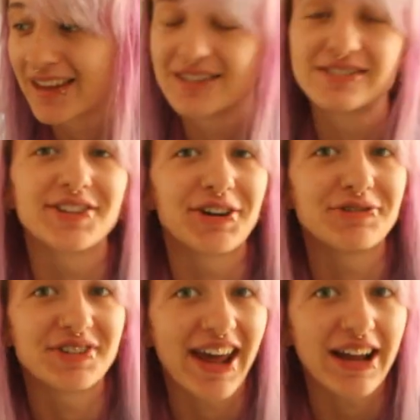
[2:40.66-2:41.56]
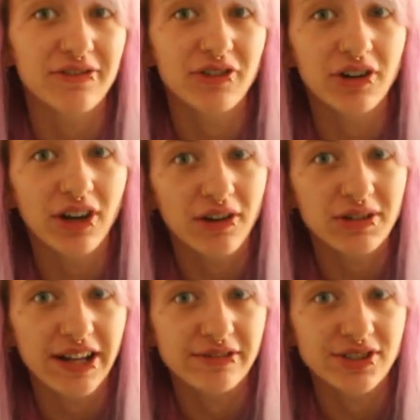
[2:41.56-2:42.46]
So today I've got to go
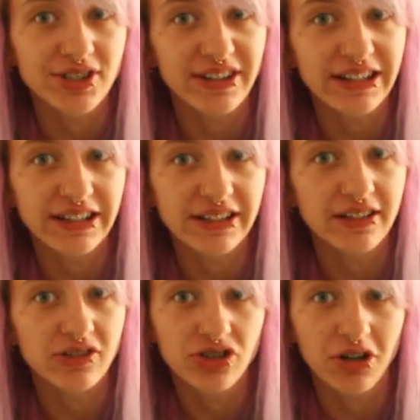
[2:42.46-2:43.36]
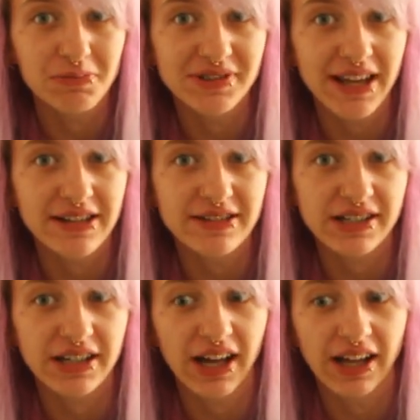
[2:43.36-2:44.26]
down to the job
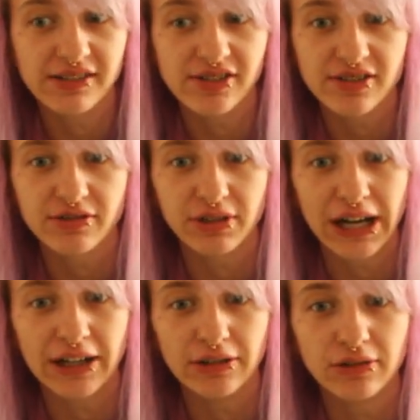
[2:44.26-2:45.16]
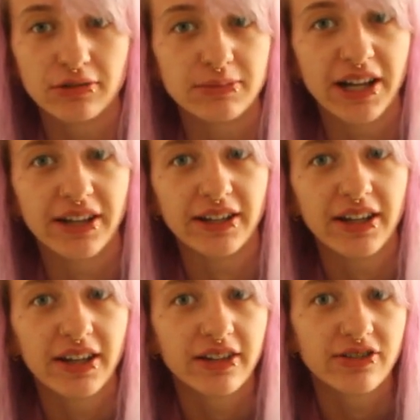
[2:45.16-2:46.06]
centre and sort out all my
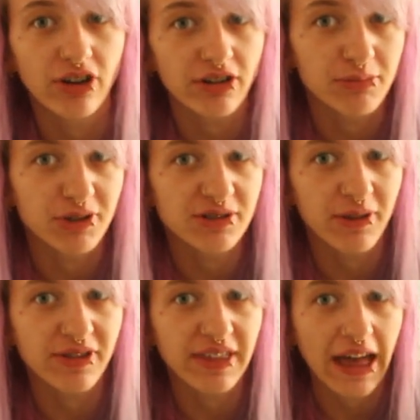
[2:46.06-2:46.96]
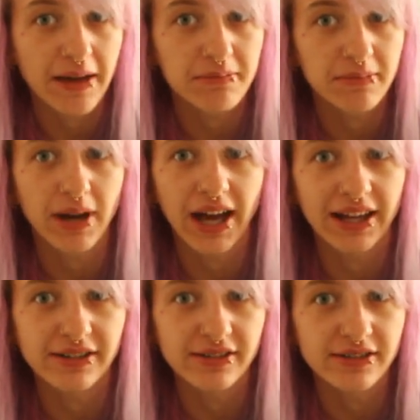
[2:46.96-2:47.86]
documents with them
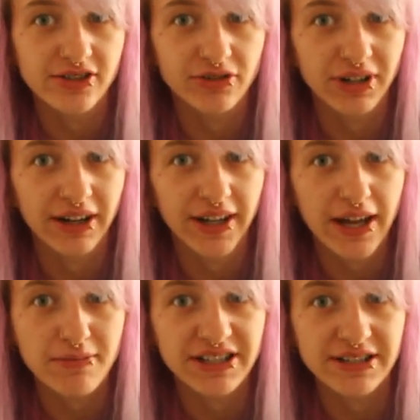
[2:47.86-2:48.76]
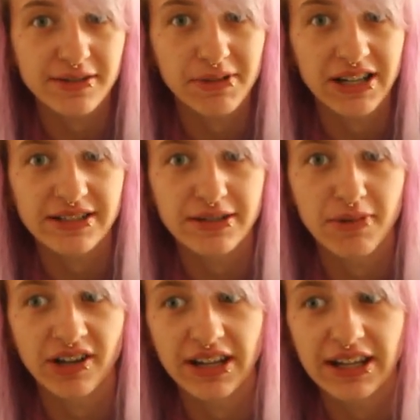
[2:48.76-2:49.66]
and sort out getting my disability
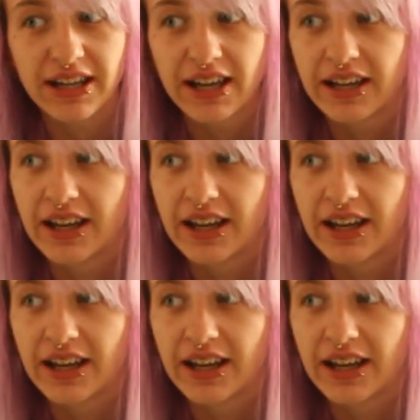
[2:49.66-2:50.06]
money.